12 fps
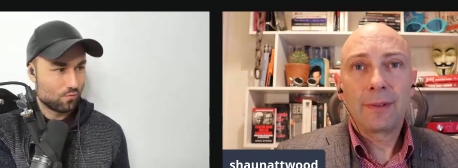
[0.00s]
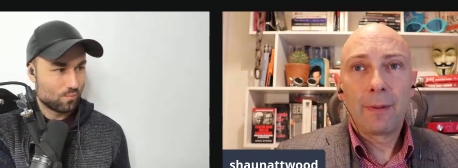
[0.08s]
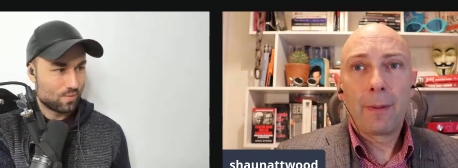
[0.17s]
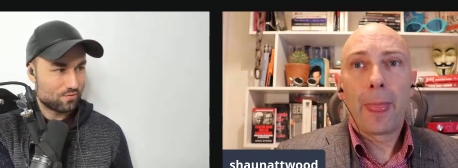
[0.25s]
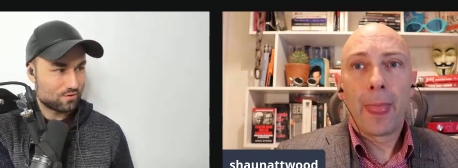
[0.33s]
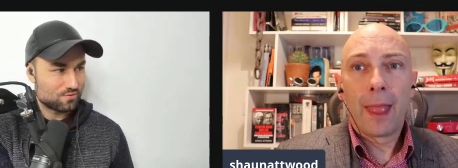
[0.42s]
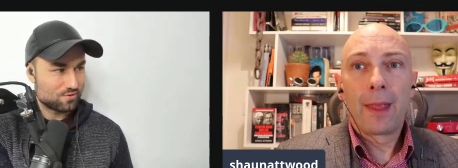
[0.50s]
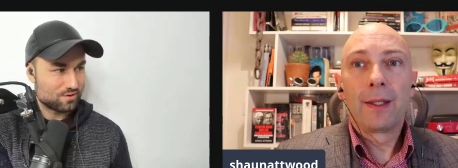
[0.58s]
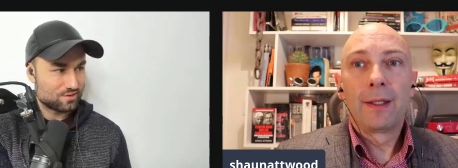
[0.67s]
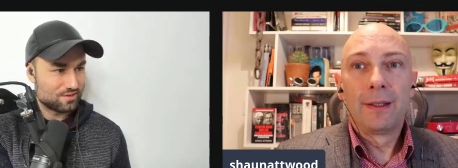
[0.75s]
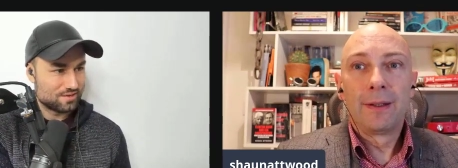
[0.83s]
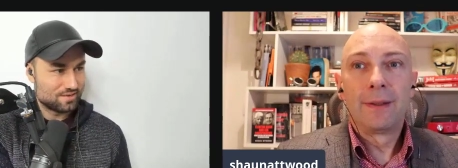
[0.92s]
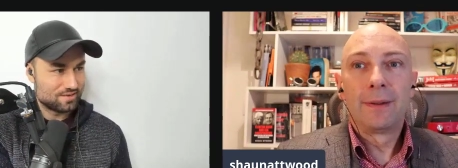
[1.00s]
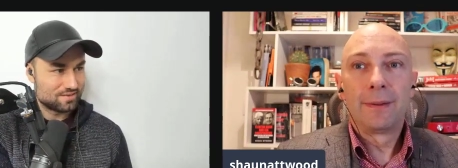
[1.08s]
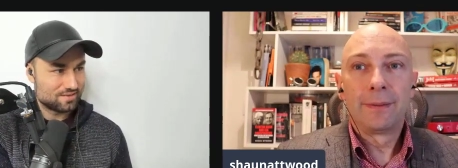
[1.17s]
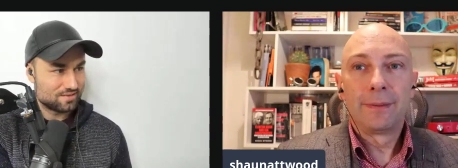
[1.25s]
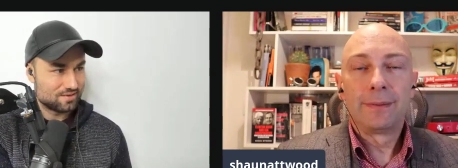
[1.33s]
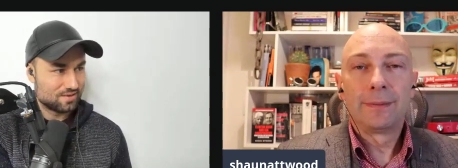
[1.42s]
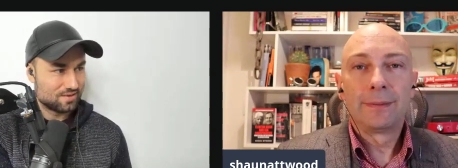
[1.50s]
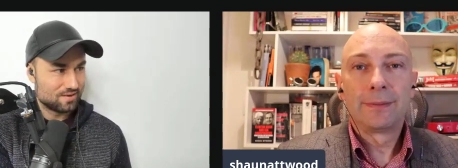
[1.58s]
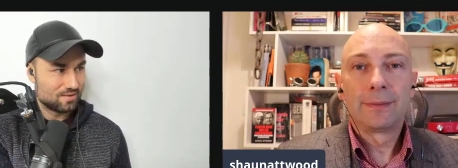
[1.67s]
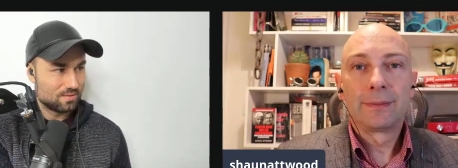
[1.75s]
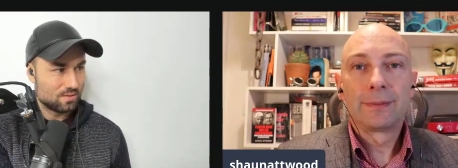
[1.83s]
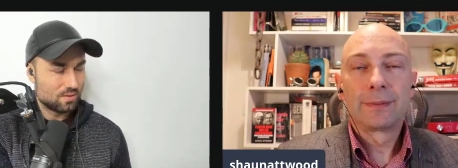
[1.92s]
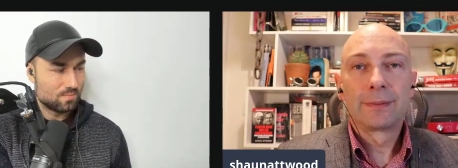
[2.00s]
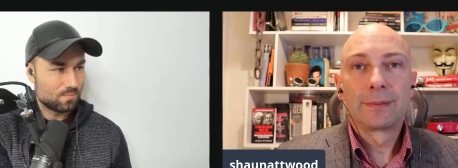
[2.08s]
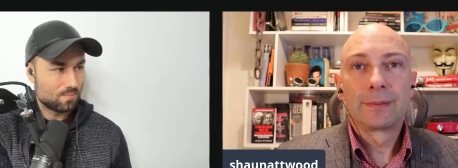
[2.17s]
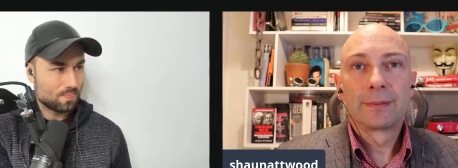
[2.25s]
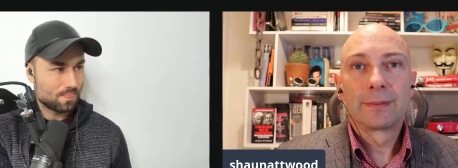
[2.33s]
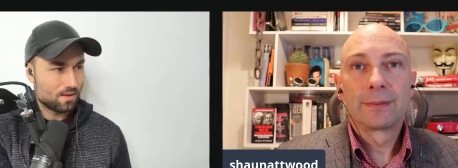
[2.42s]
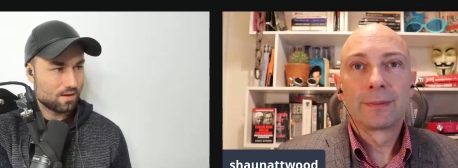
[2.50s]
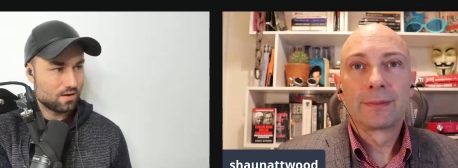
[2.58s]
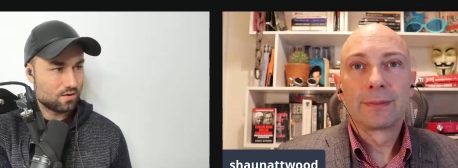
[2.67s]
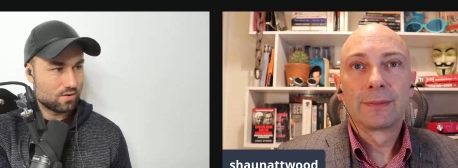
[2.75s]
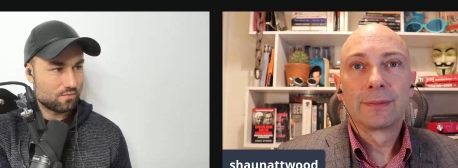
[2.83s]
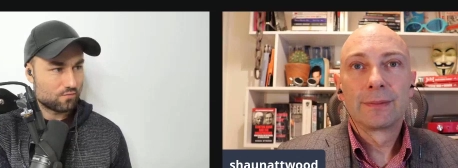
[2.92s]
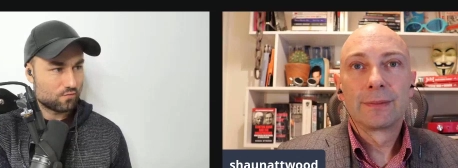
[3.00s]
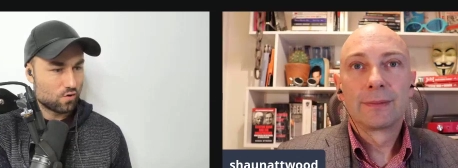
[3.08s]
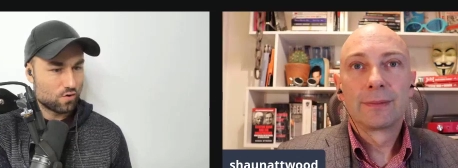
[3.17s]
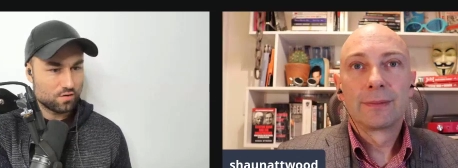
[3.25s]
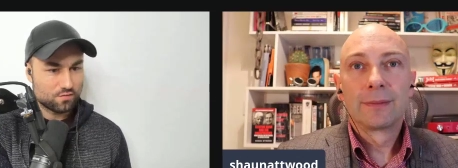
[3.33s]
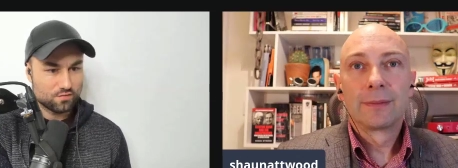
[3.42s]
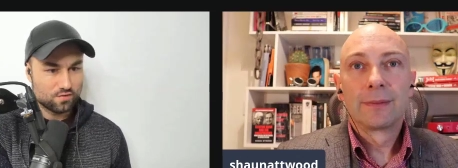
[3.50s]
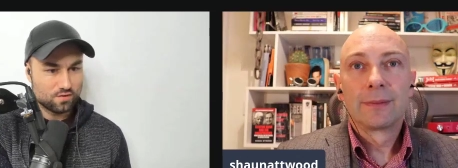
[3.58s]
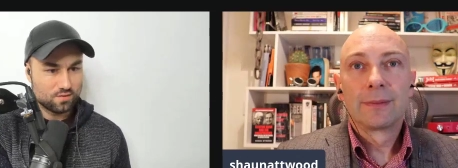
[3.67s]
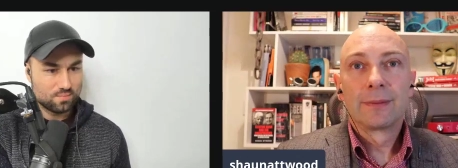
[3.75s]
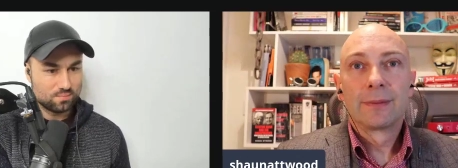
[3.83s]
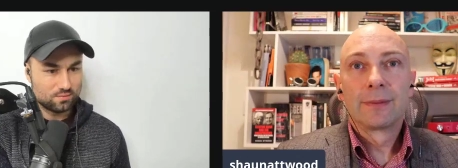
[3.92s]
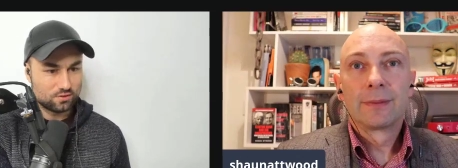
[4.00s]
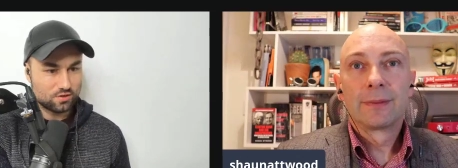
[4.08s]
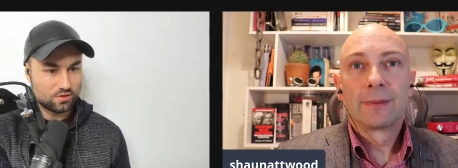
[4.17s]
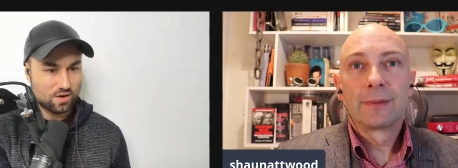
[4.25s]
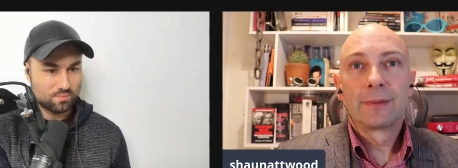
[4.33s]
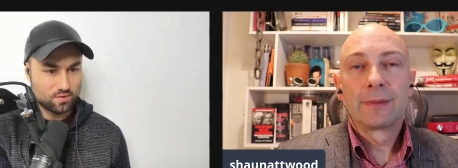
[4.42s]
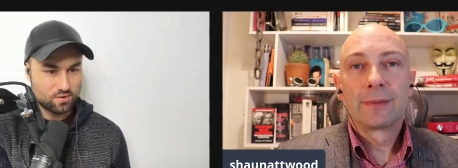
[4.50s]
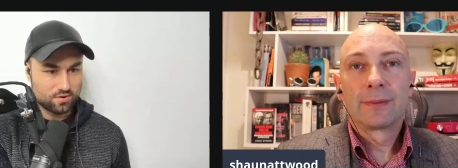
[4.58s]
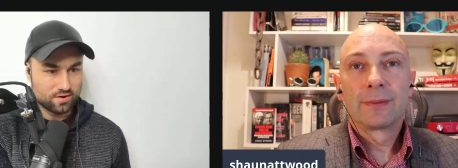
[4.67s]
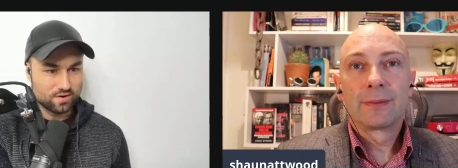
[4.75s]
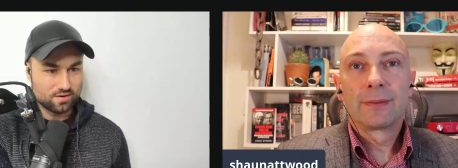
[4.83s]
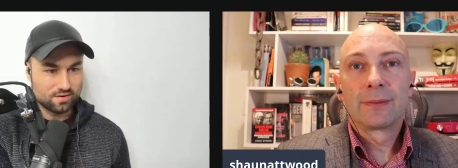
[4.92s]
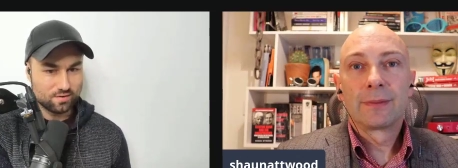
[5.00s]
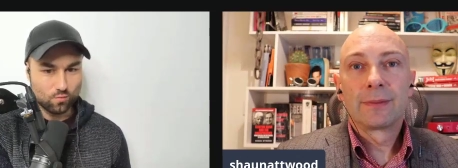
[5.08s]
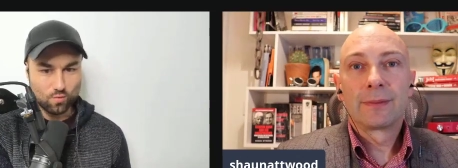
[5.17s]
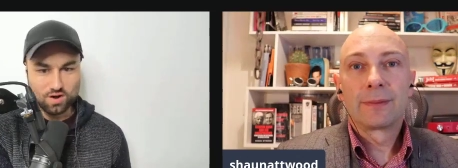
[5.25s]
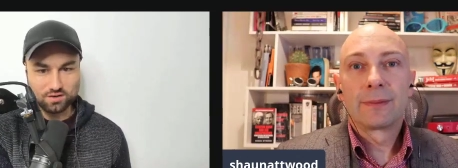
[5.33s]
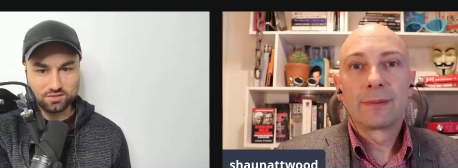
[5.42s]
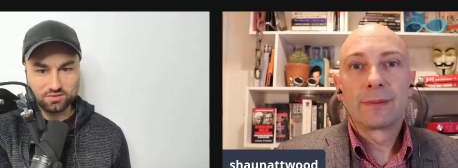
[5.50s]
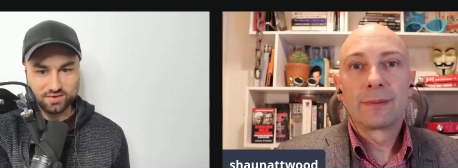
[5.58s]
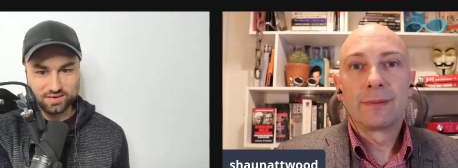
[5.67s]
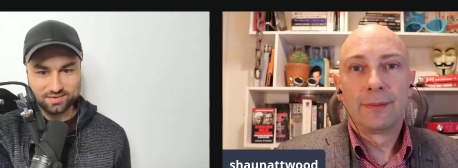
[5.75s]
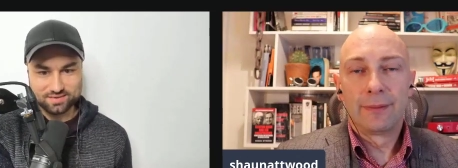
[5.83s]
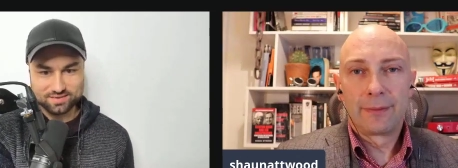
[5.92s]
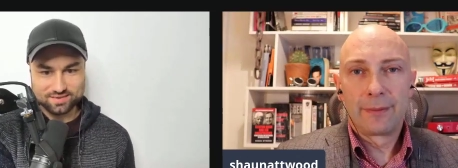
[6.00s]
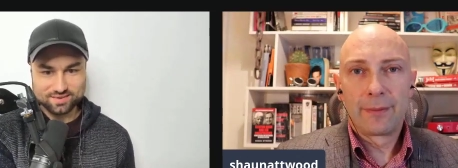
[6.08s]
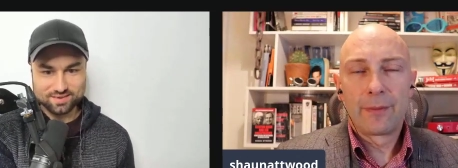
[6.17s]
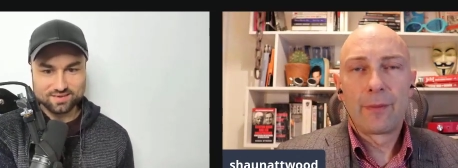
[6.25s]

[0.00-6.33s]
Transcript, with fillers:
Speaker 1: my first question is you know, going from stockbroker, Wall Street,